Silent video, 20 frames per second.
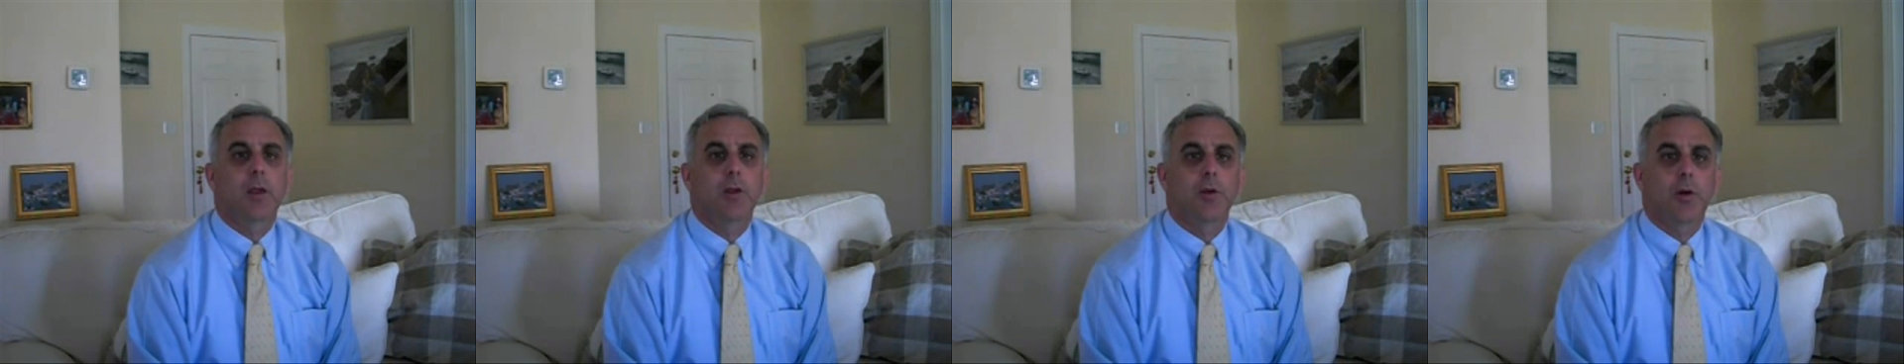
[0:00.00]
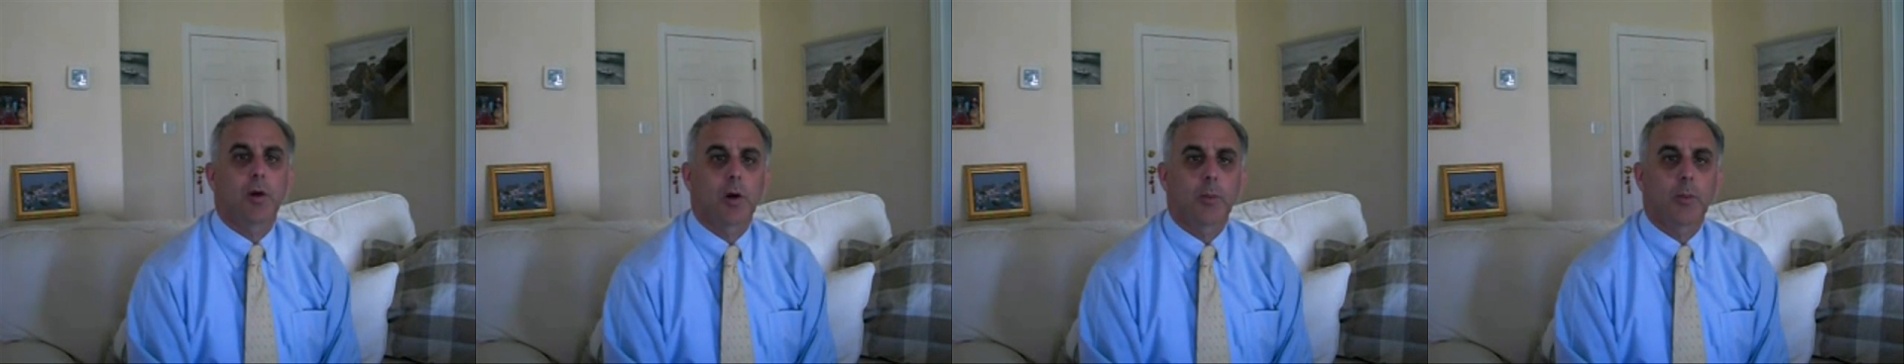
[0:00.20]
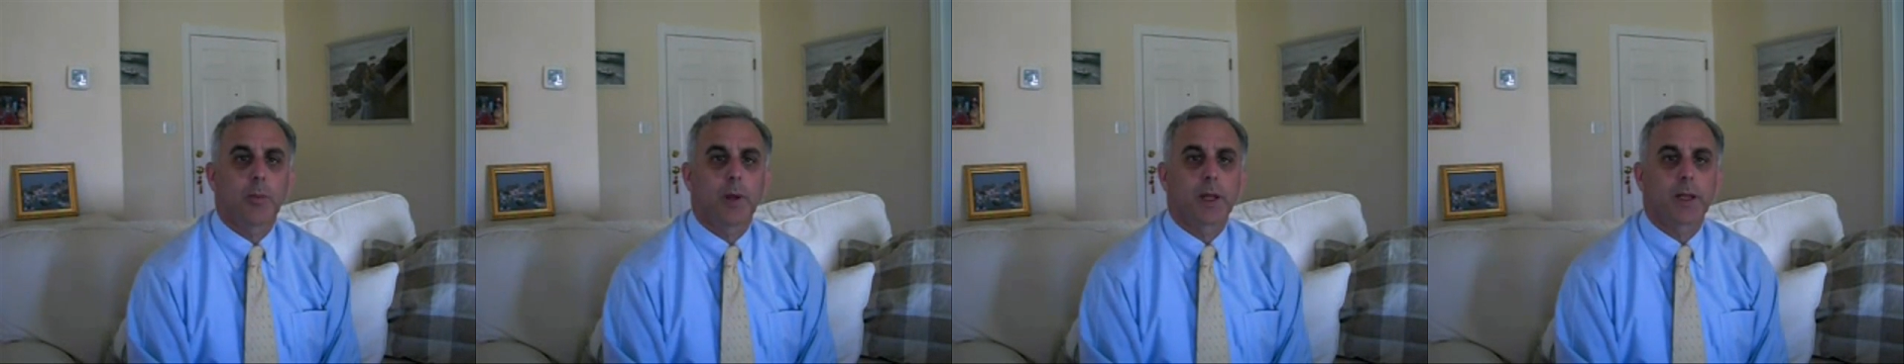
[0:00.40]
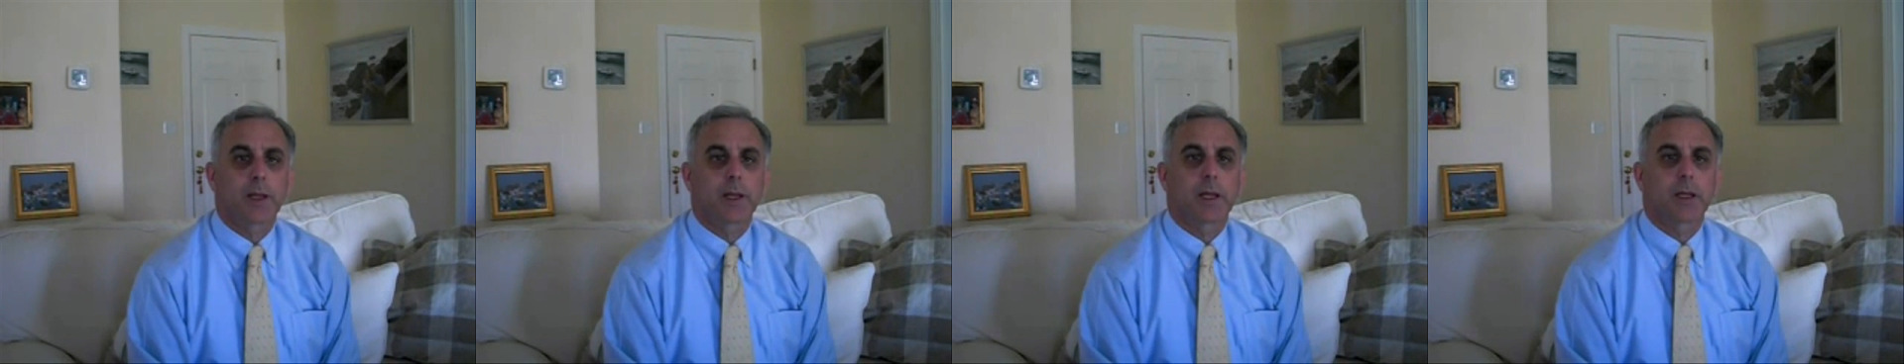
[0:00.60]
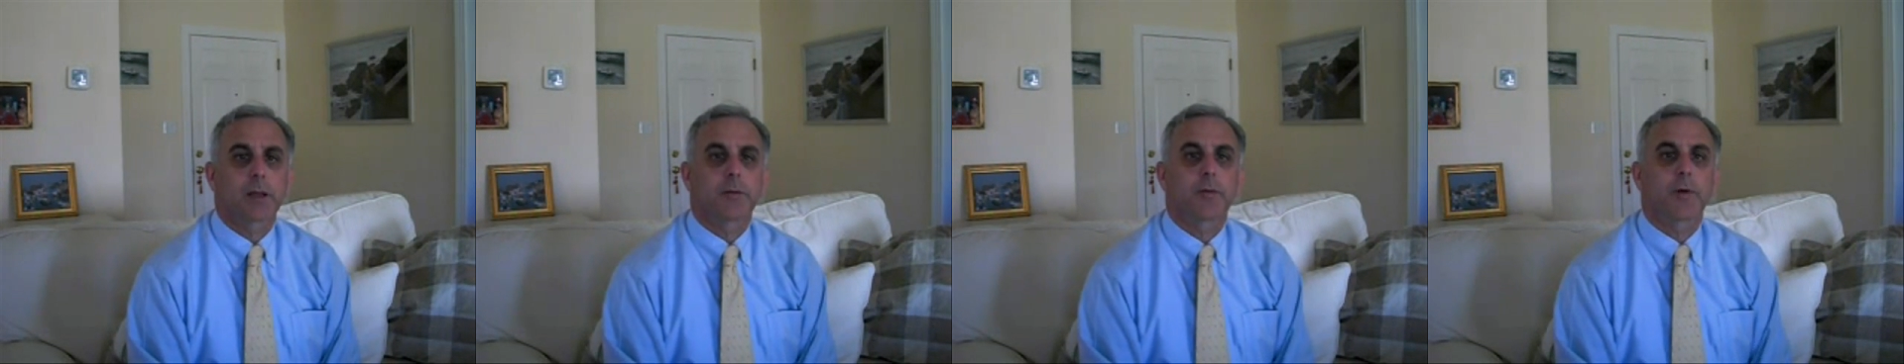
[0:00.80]
your
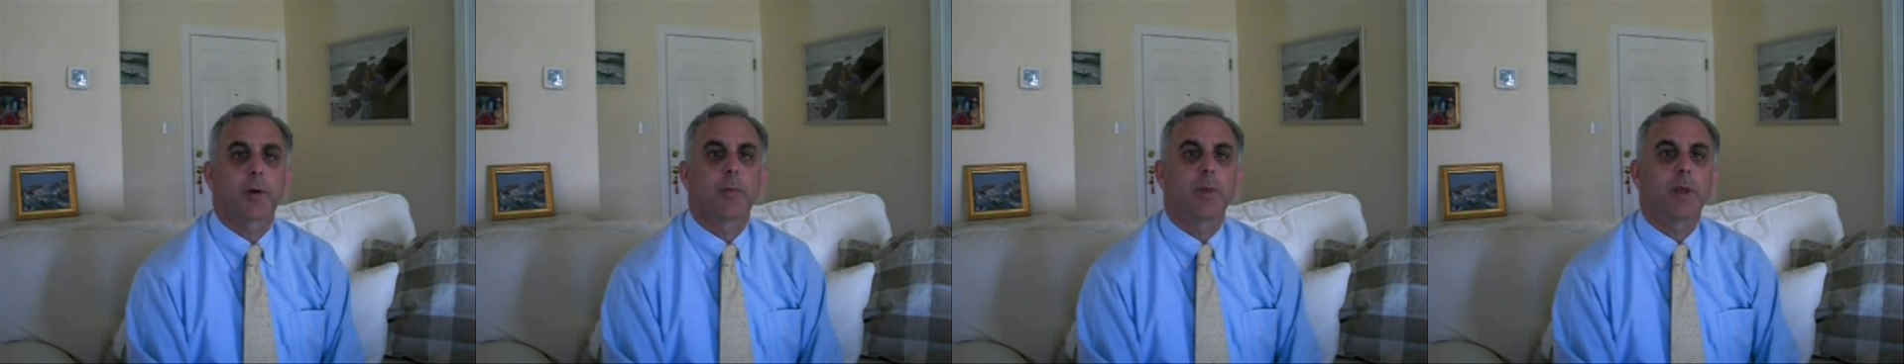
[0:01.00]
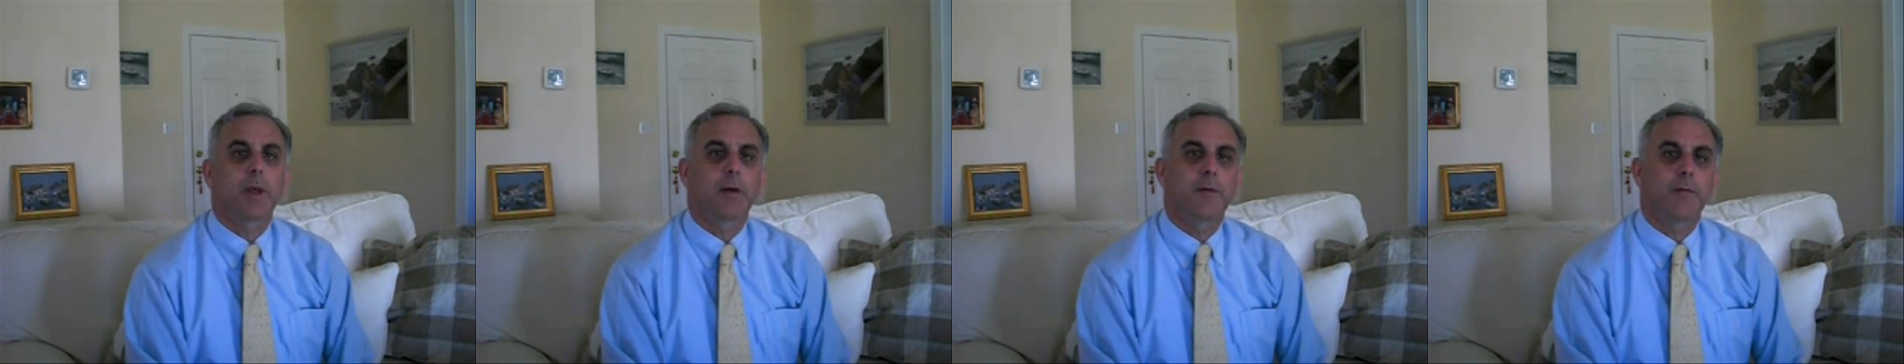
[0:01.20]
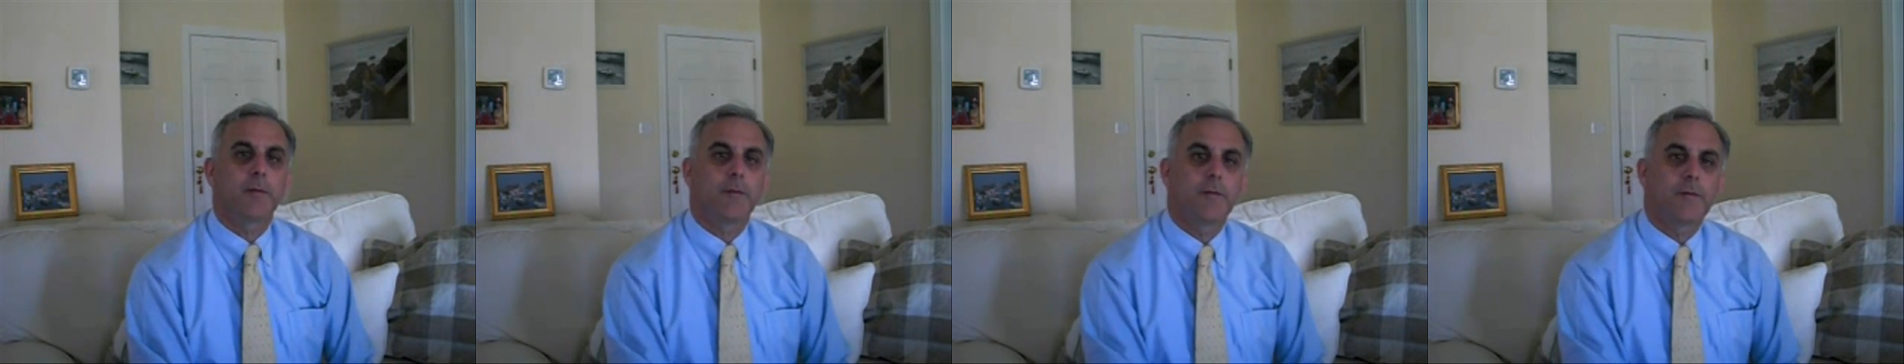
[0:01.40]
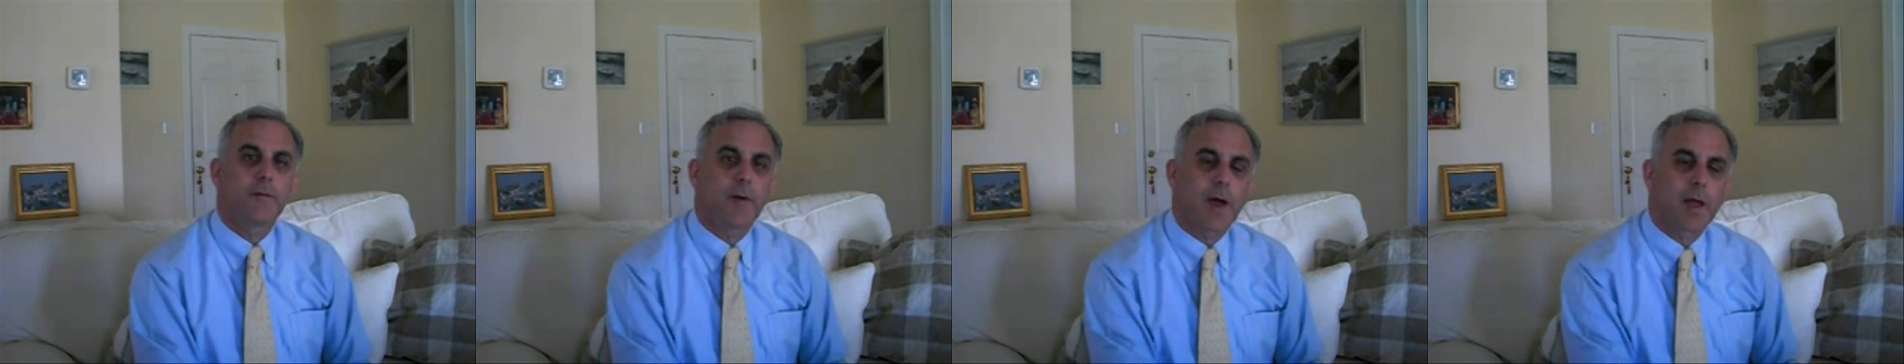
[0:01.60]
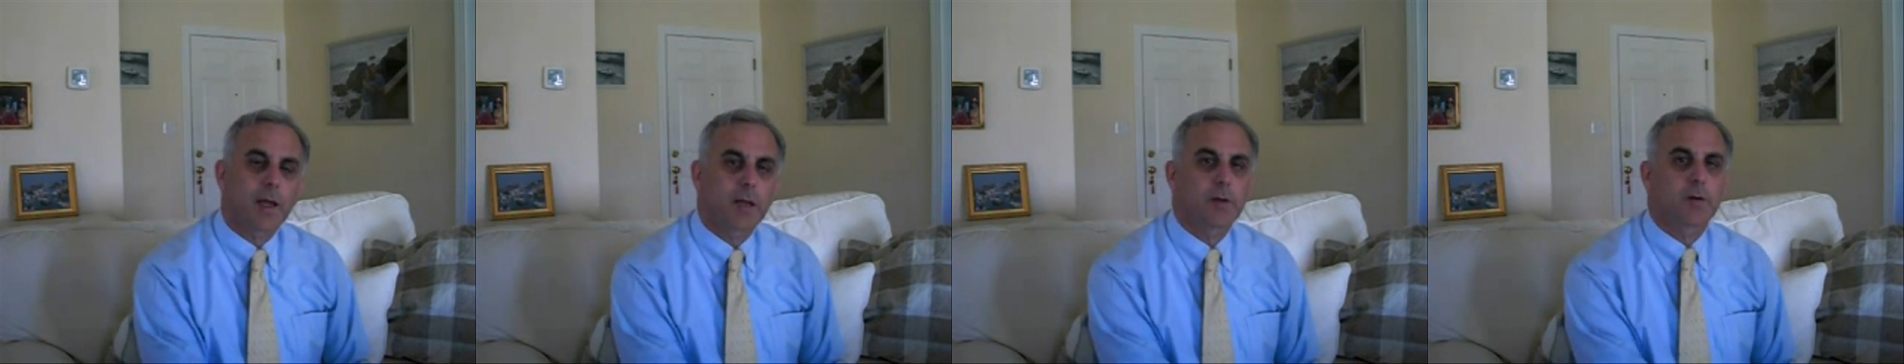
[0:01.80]
business from the
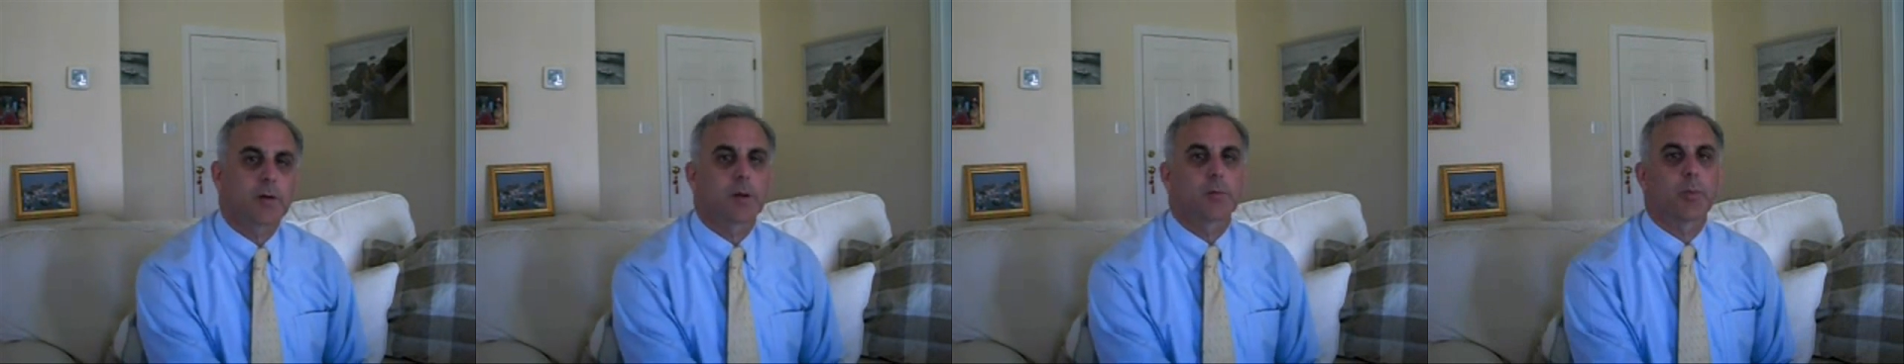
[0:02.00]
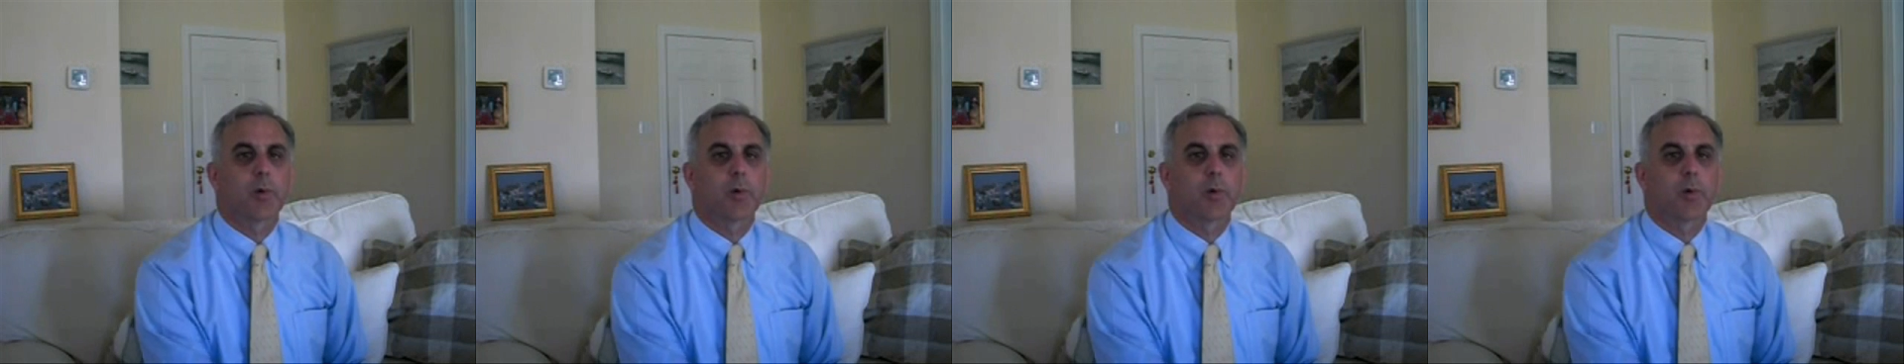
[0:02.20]
investor's